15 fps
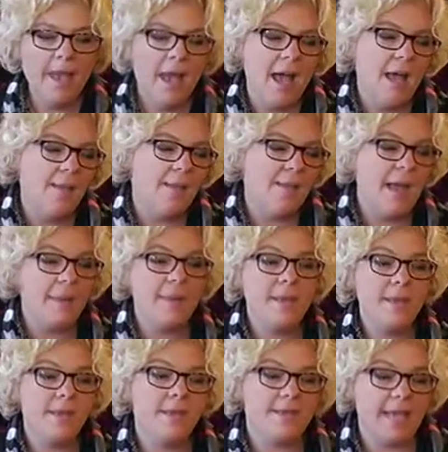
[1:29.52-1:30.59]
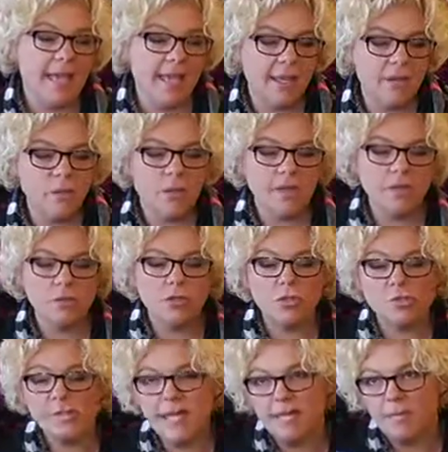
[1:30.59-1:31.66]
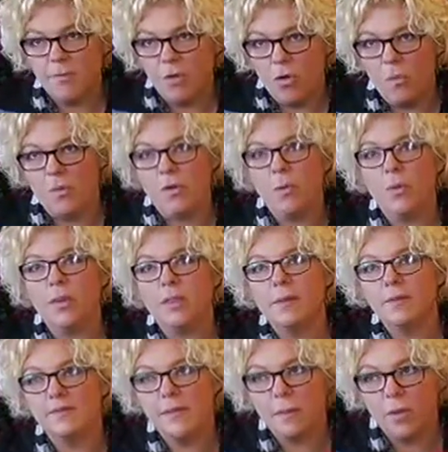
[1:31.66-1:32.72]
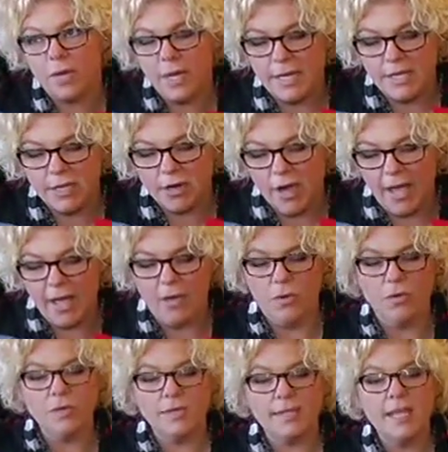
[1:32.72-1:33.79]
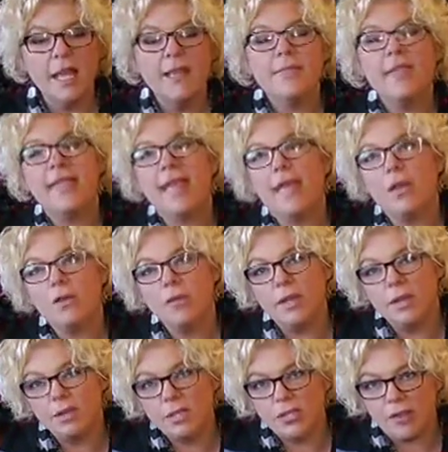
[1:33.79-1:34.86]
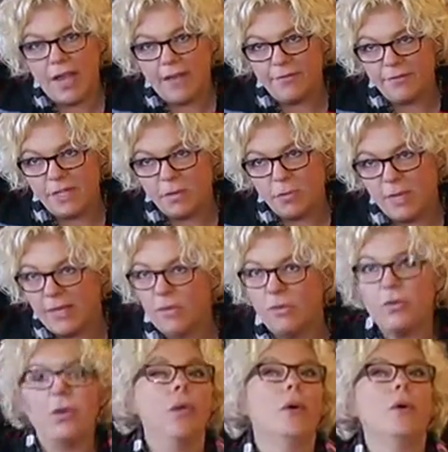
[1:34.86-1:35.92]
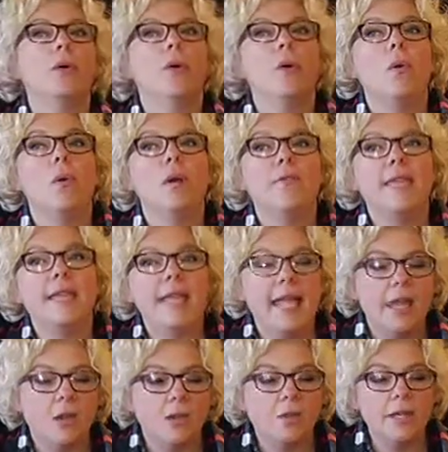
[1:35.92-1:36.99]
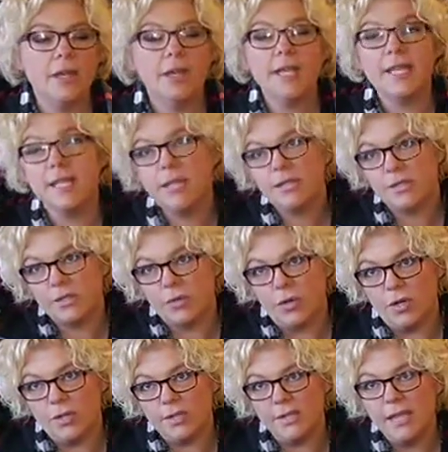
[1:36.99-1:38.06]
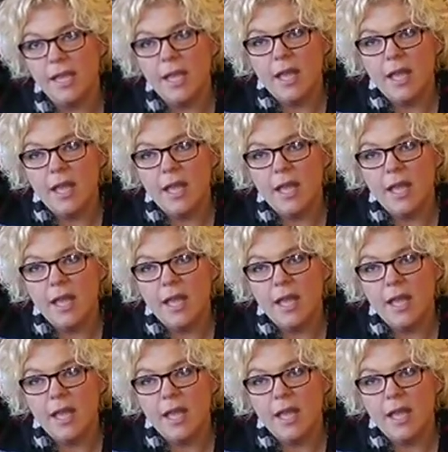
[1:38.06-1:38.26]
That being said, when you do take them home and you put them somewhere in your house, they can't go near a drafty window or they can't go near a heat source.